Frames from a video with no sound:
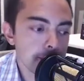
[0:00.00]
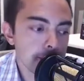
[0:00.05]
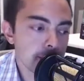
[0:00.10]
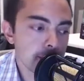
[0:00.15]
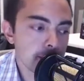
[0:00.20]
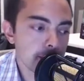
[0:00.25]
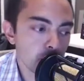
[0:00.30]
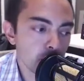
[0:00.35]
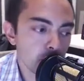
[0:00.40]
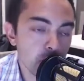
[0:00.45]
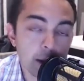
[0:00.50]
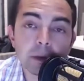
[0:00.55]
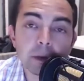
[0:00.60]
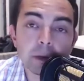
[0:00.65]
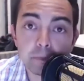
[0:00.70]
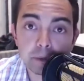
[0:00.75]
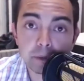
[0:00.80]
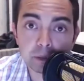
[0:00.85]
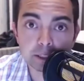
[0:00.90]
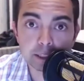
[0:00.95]
Well, I'm going to
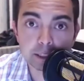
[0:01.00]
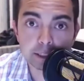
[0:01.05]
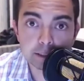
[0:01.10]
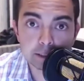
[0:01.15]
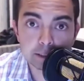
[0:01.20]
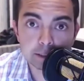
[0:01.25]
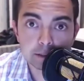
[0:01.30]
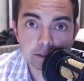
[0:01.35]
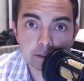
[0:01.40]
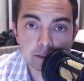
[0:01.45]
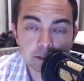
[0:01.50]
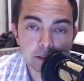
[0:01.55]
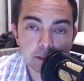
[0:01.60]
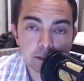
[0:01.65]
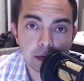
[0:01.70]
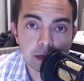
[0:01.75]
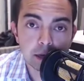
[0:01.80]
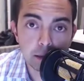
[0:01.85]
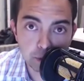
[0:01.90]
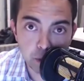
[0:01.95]
build it.
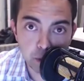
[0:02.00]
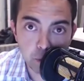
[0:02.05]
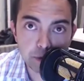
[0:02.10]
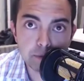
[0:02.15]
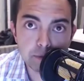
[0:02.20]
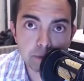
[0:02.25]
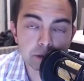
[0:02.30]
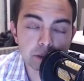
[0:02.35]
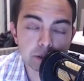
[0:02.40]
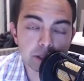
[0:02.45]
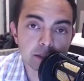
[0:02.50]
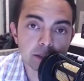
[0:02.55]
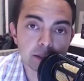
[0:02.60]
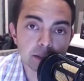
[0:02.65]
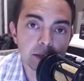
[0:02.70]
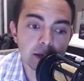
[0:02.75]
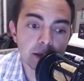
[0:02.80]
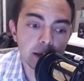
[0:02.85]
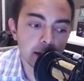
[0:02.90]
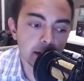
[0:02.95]
I'm going to build it,
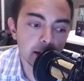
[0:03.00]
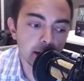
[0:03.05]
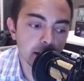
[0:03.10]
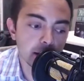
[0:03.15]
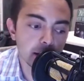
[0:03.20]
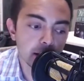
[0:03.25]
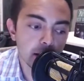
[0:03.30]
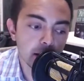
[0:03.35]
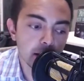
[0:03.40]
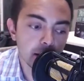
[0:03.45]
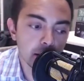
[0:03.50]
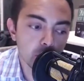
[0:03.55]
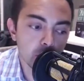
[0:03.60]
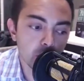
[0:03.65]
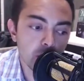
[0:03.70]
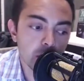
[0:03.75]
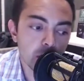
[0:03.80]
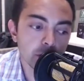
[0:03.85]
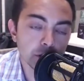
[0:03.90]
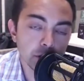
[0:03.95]
and I
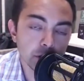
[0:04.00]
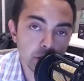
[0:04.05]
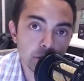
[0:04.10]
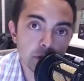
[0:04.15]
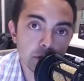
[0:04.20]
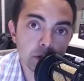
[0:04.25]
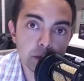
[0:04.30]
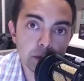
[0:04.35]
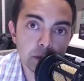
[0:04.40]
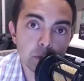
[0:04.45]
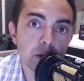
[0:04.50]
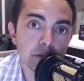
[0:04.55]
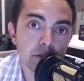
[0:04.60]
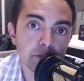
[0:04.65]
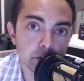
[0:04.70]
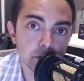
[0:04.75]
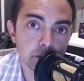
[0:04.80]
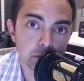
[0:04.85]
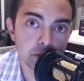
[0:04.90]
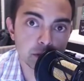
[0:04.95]
want you to be one of the
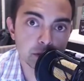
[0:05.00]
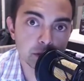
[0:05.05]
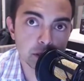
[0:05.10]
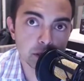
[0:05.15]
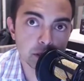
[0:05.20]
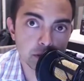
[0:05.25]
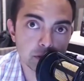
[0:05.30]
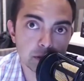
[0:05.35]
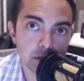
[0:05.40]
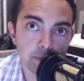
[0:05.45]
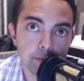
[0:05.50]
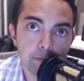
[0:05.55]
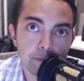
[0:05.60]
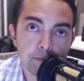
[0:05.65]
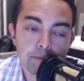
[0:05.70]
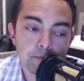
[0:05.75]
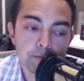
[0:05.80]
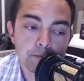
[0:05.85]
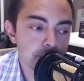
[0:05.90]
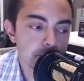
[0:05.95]
first ones to use it
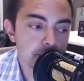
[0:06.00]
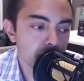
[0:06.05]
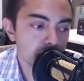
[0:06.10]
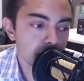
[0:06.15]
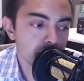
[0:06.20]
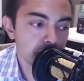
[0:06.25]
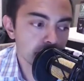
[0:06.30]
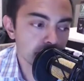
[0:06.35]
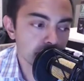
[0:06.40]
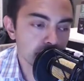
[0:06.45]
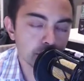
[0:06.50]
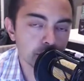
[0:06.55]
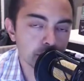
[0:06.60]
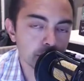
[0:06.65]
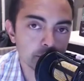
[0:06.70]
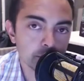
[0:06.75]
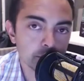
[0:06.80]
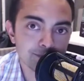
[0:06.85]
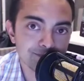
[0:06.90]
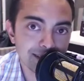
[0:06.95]

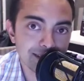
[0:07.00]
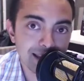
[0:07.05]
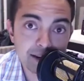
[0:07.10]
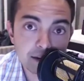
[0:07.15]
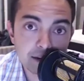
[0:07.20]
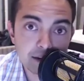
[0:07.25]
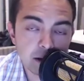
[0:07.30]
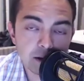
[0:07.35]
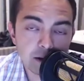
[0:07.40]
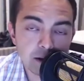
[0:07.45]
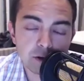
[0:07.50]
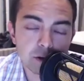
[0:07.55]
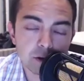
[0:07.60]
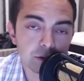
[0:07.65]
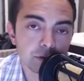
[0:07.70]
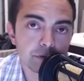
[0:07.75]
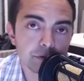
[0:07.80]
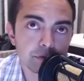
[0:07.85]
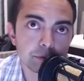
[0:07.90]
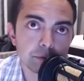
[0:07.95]
for
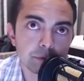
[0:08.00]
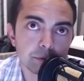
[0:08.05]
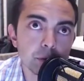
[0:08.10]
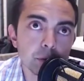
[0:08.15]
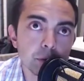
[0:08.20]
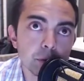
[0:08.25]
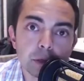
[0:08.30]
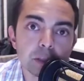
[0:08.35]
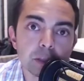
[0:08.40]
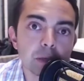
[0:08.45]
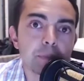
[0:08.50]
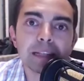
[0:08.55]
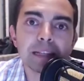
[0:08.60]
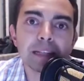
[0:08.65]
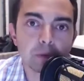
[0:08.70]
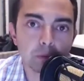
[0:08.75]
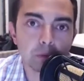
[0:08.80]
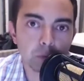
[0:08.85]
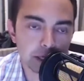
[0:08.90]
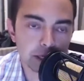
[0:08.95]
$99, for $200, depends
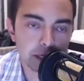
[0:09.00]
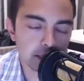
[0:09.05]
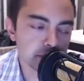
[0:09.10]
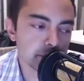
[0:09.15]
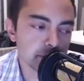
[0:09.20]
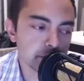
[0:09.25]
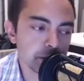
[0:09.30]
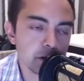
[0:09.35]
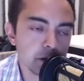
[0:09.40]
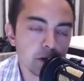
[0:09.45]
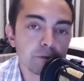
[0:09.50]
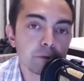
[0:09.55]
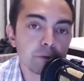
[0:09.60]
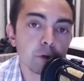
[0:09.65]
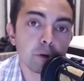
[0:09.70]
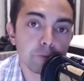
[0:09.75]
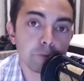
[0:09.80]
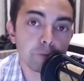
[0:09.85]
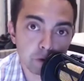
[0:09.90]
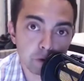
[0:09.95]
on what it is, but
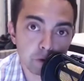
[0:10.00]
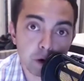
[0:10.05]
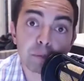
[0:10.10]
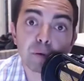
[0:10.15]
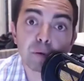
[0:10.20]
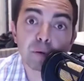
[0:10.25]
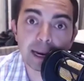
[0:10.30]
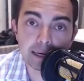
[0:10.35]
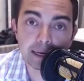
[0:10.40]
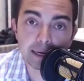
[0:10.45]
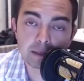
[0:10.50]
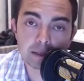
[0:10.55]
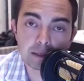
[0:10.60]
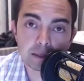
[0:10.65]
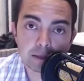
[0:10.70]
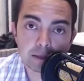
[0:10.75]
for a price.